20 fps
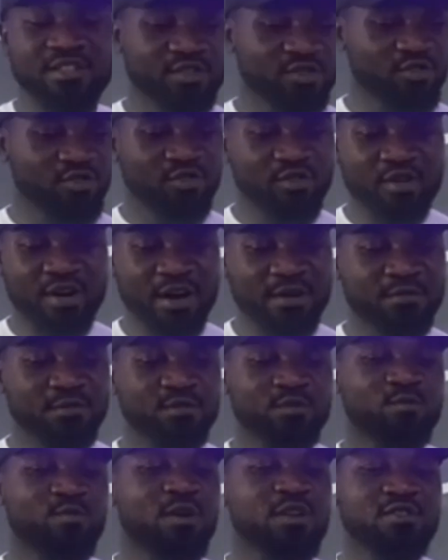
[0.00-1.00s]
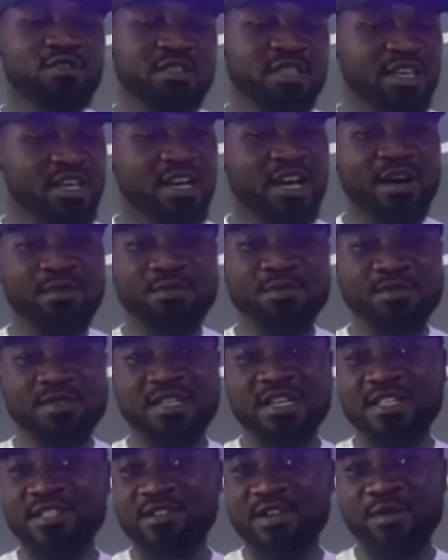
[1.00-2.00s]
You don't have to, when you take up to
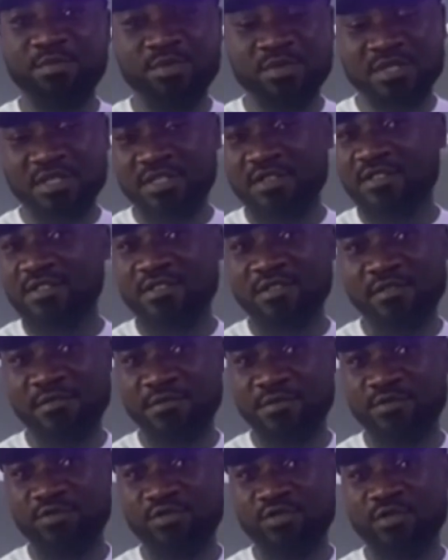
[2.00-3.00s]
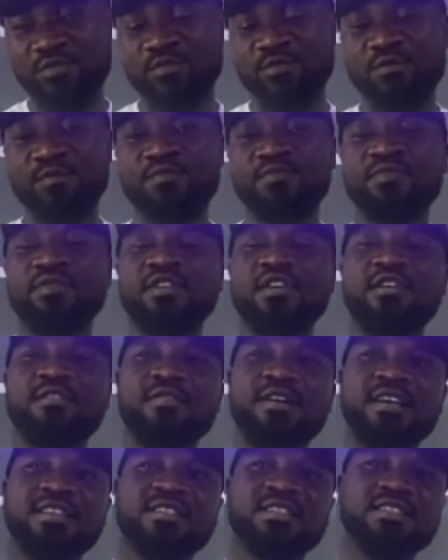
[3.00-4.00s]
that, you are putting yourself in trouble.
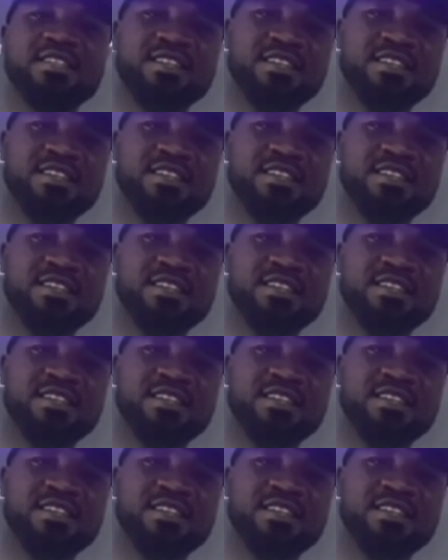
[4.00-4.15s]
All right.